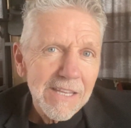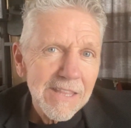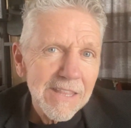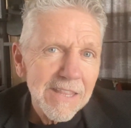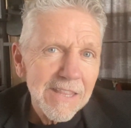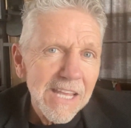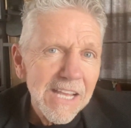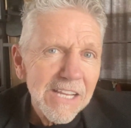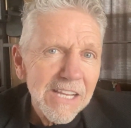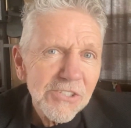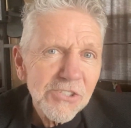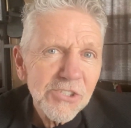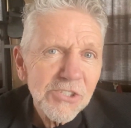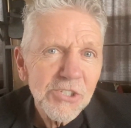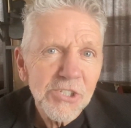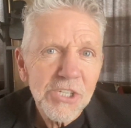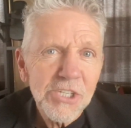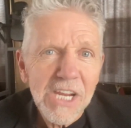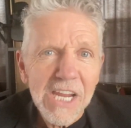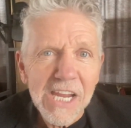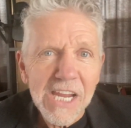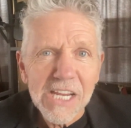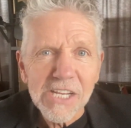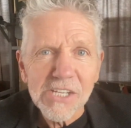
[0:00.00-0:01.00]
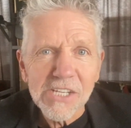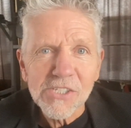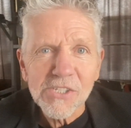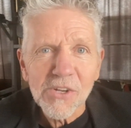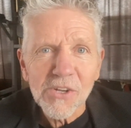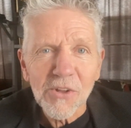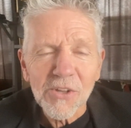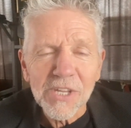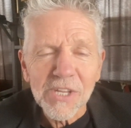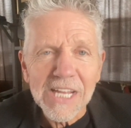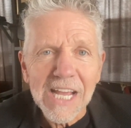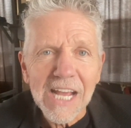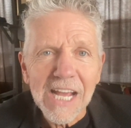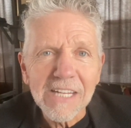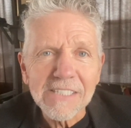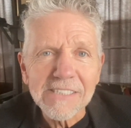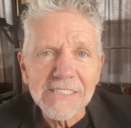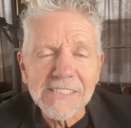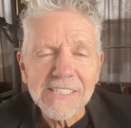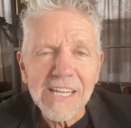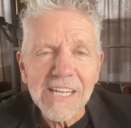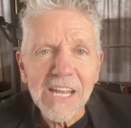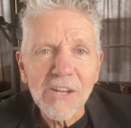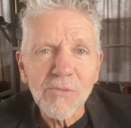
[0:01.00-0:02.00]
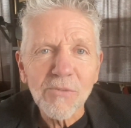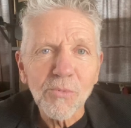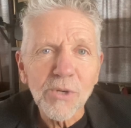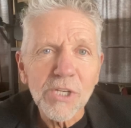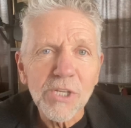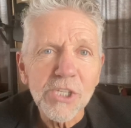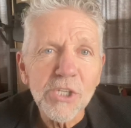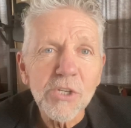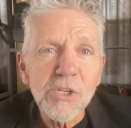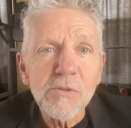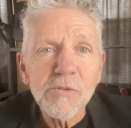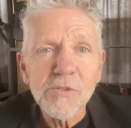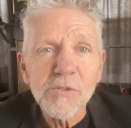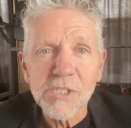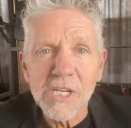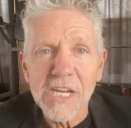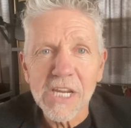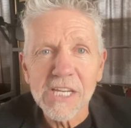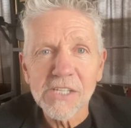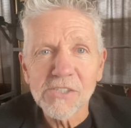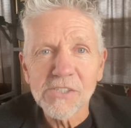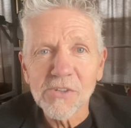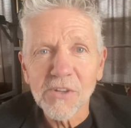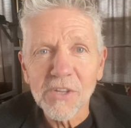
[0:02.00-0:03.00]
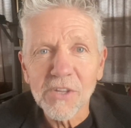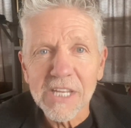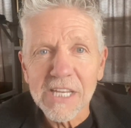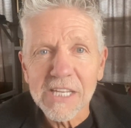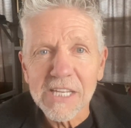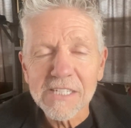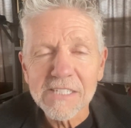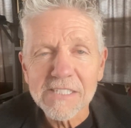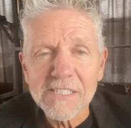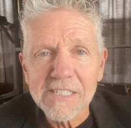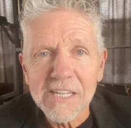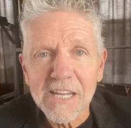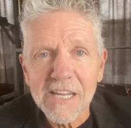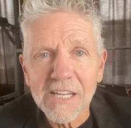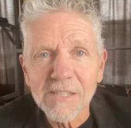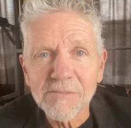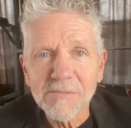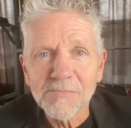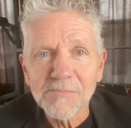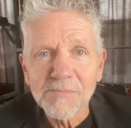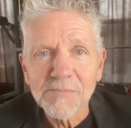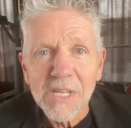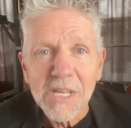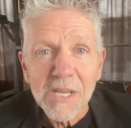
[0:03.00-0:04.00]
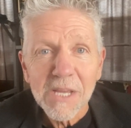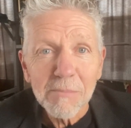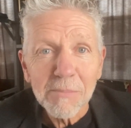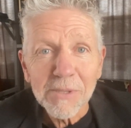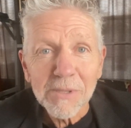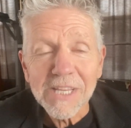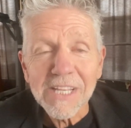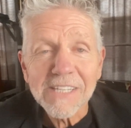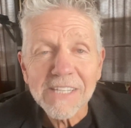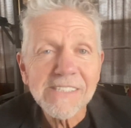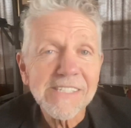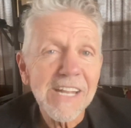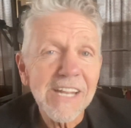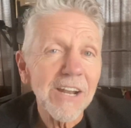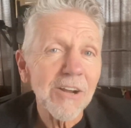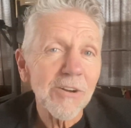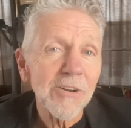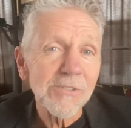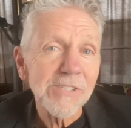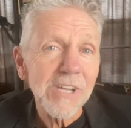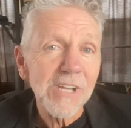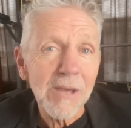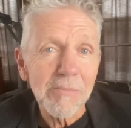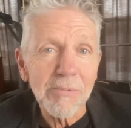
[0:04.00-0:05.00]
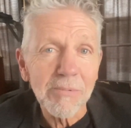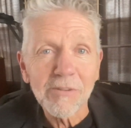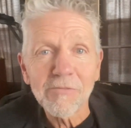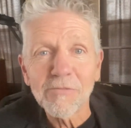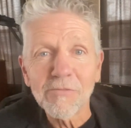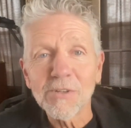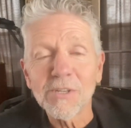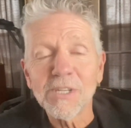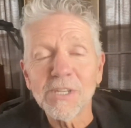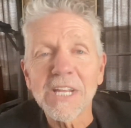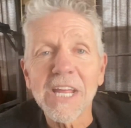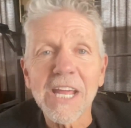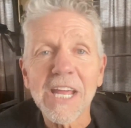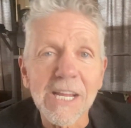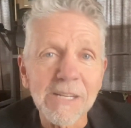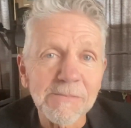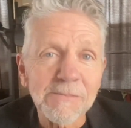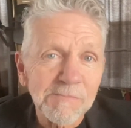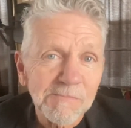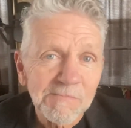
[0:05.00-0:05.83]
Things change on the outside when you change on the inside, but that's not our topic for today.